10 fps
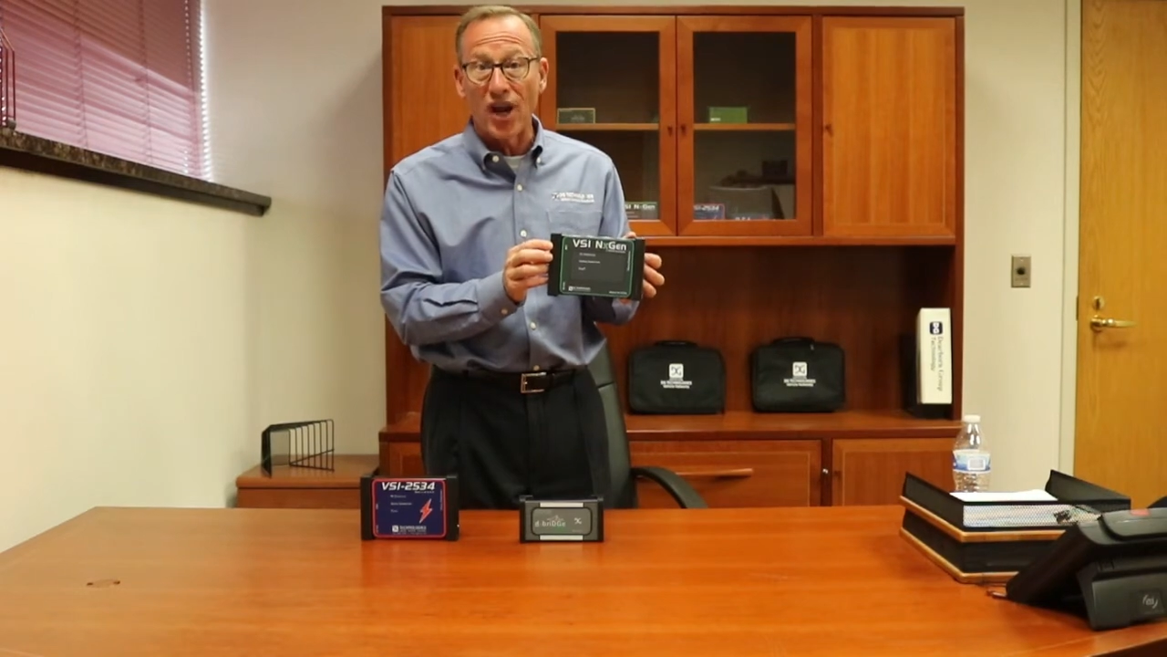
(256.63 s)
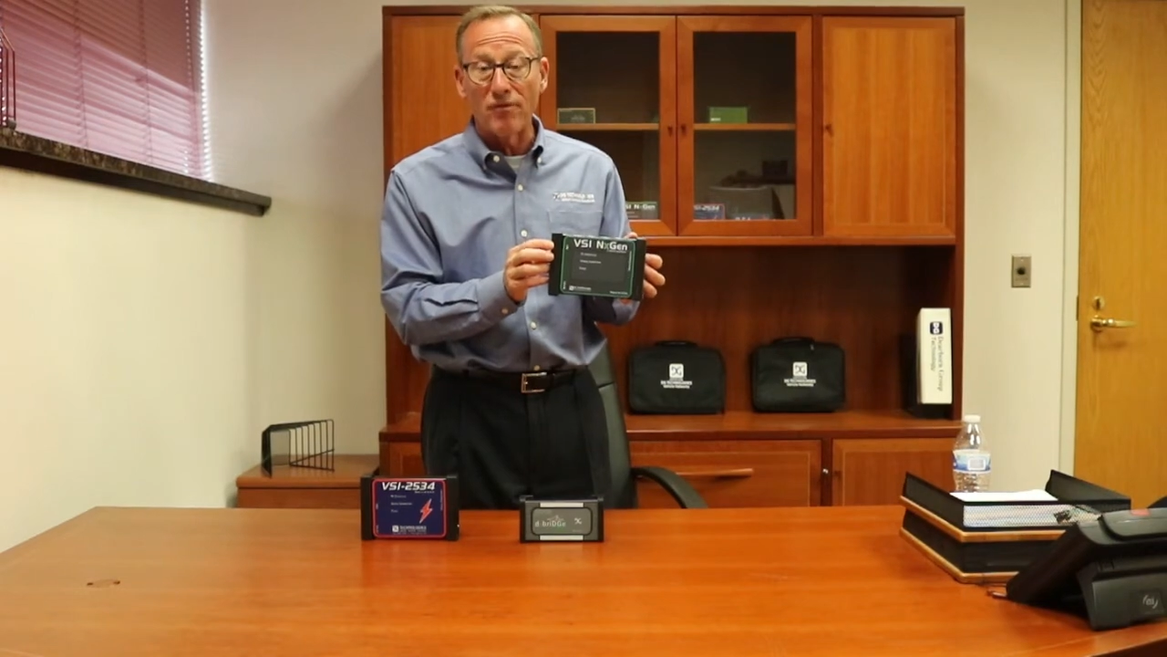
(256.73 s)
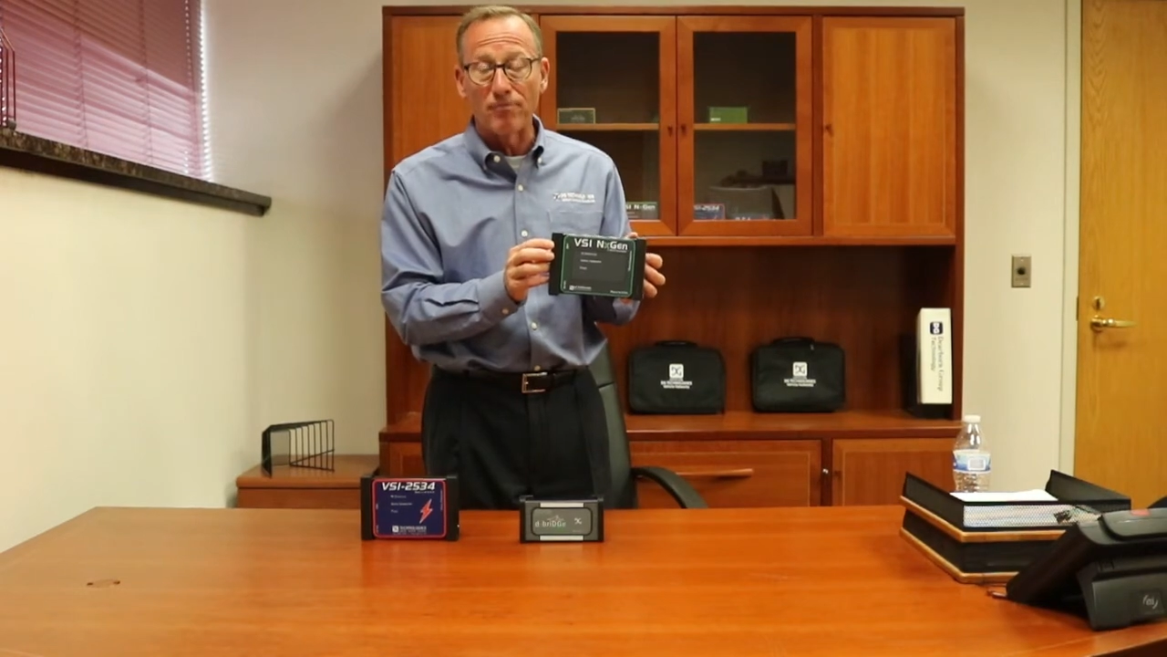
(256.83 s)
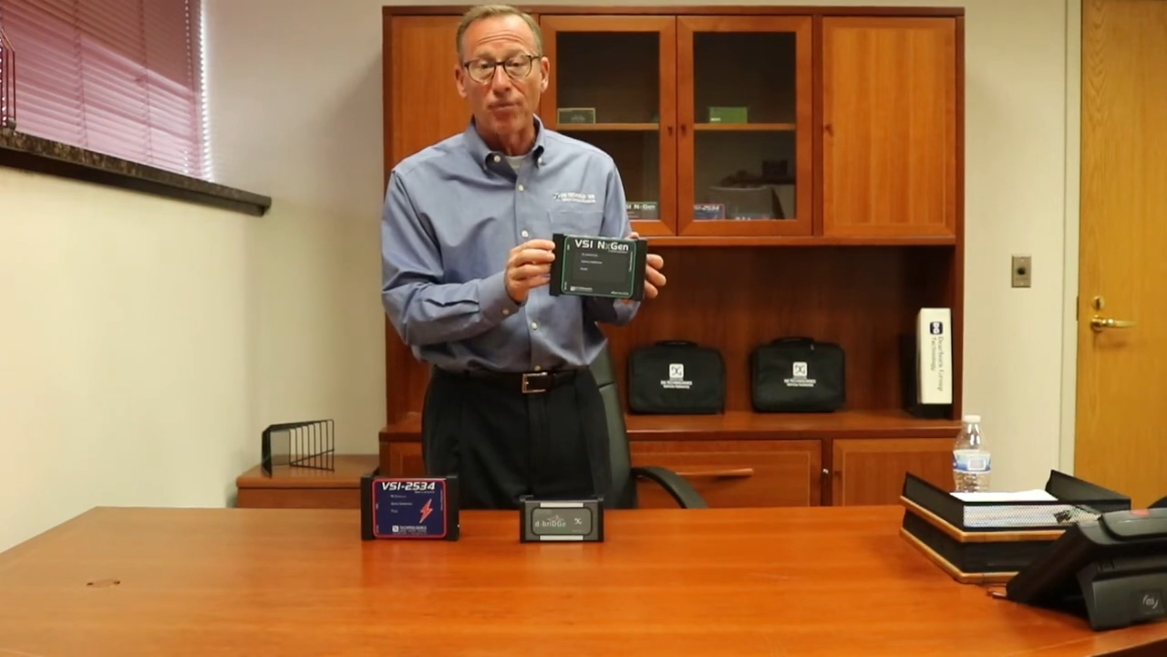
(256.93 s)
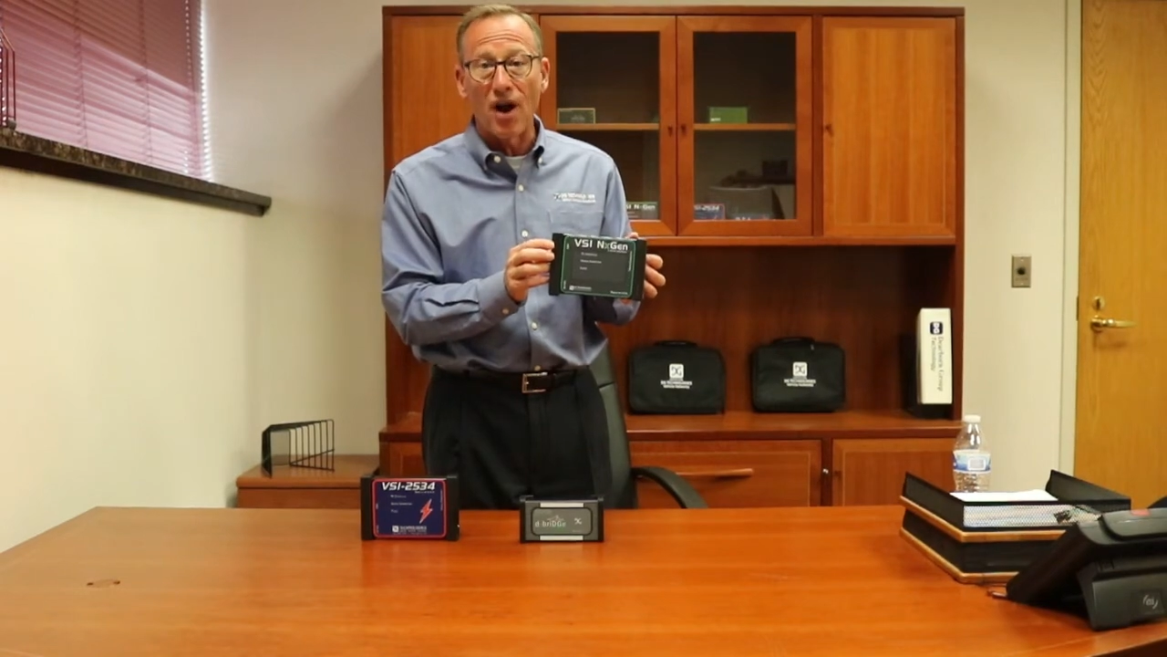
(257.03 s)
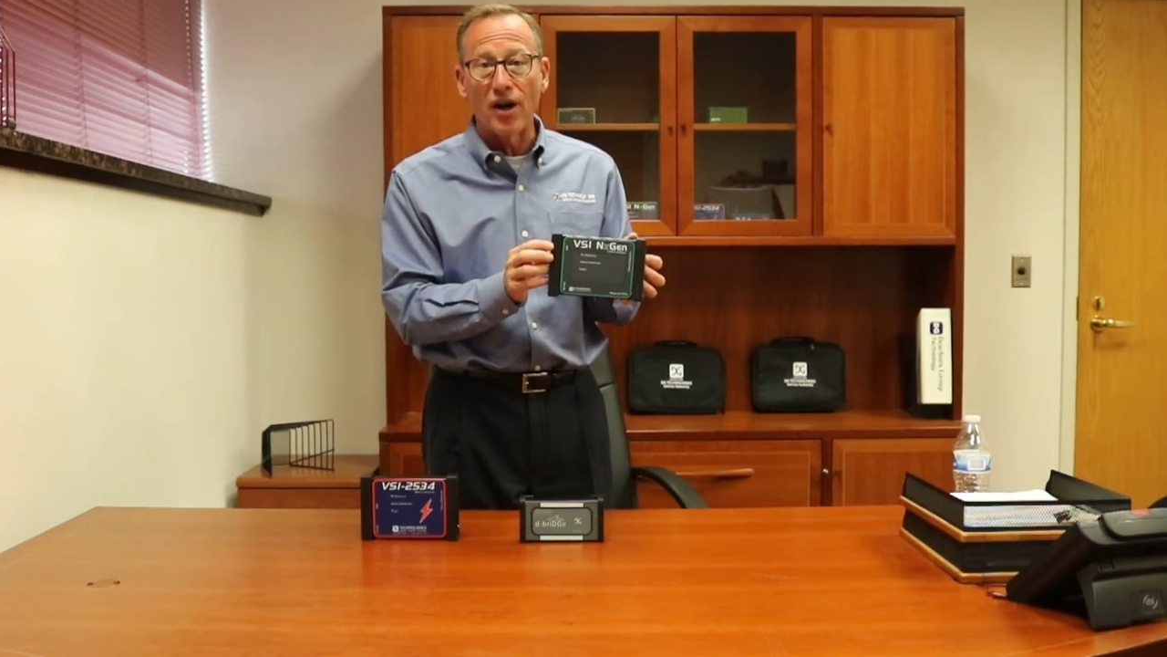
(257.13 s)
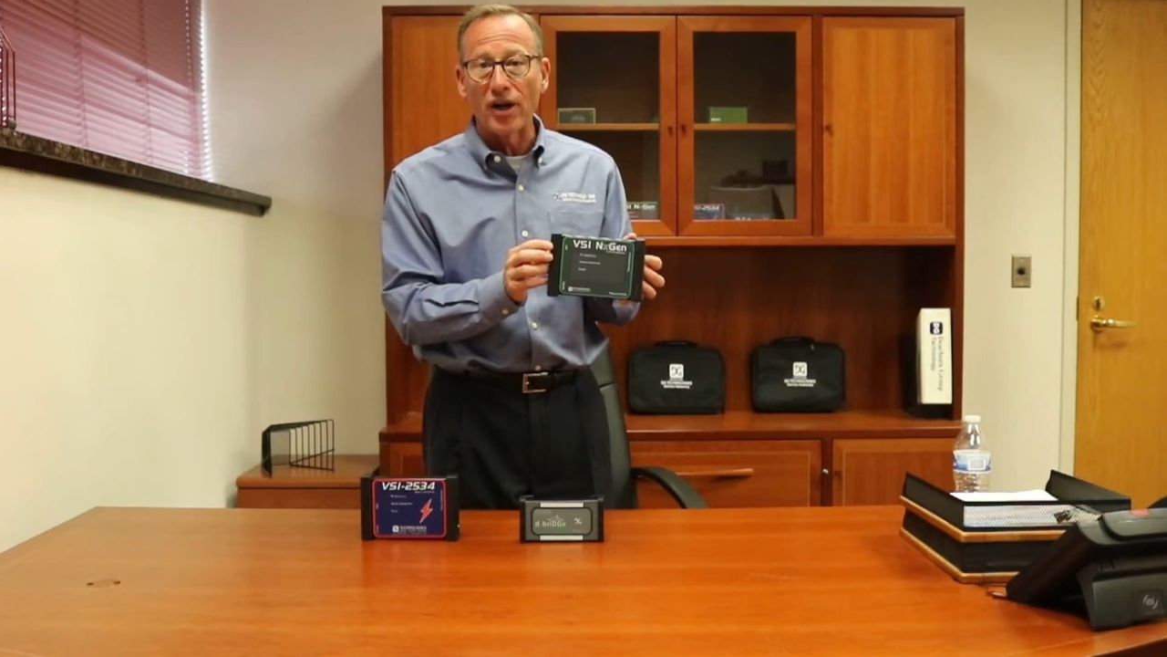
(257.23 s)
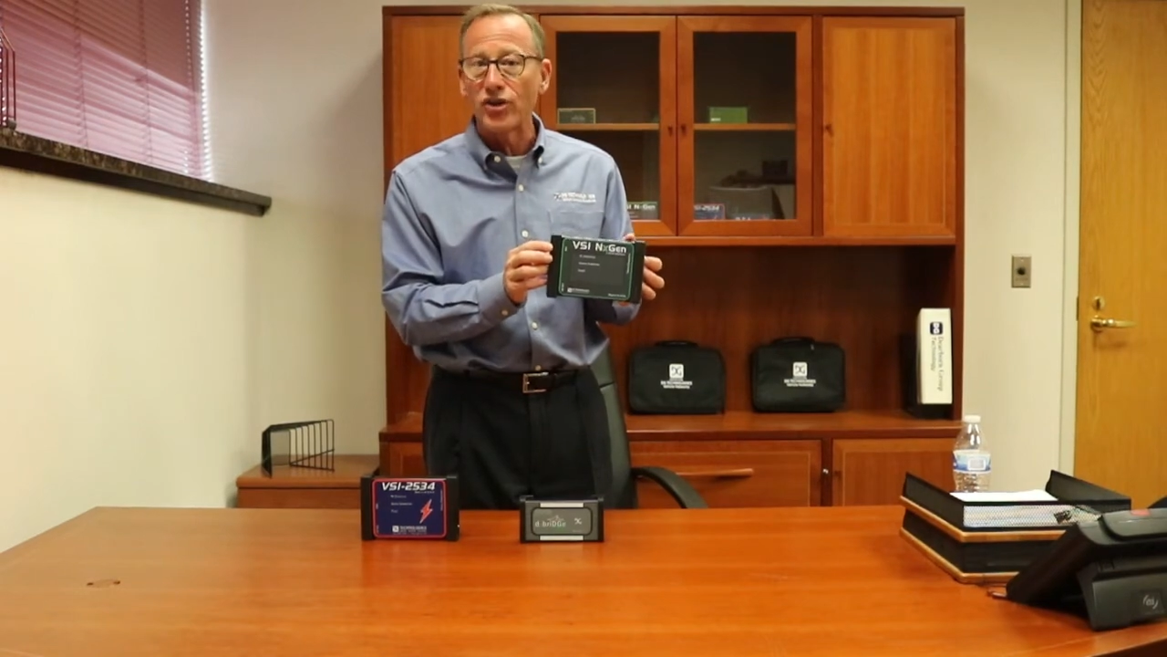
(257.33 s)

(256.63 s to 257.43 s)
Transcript: product,